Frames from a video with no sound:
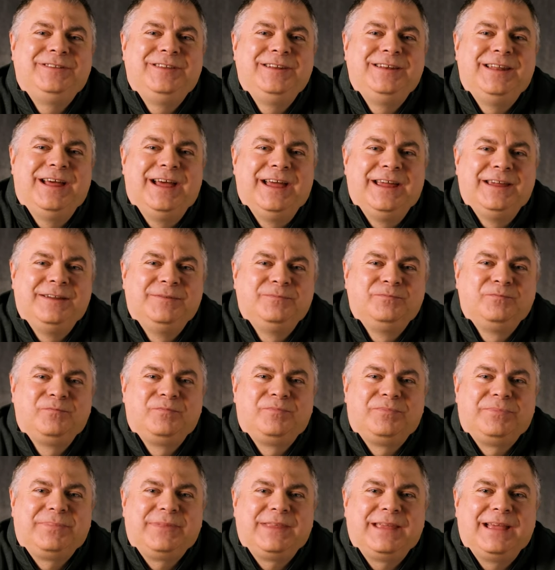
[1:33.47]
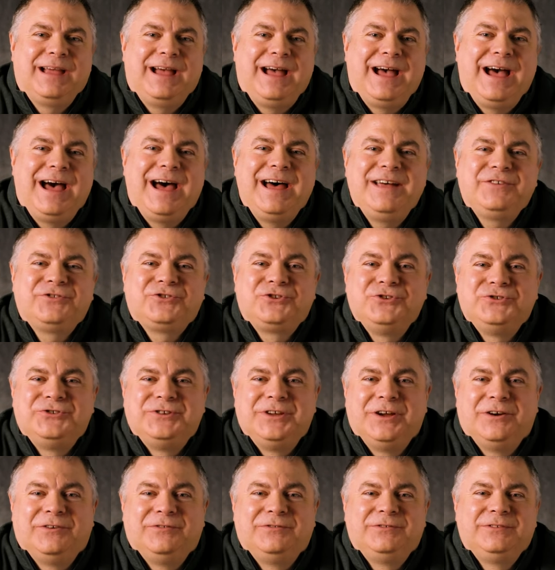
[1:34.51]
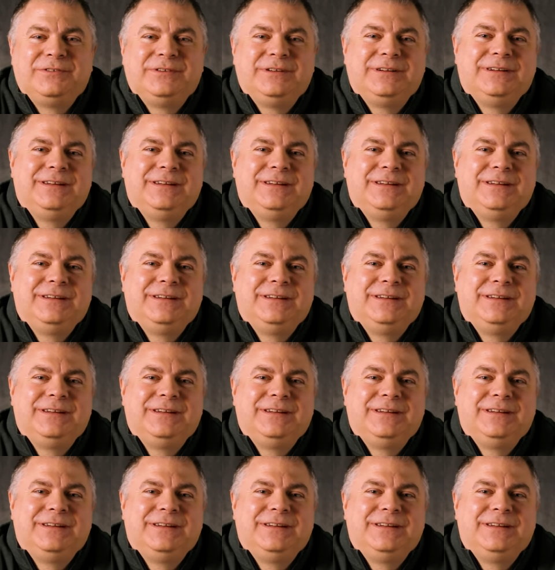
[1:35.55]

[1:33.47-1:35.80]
today, ask yourself,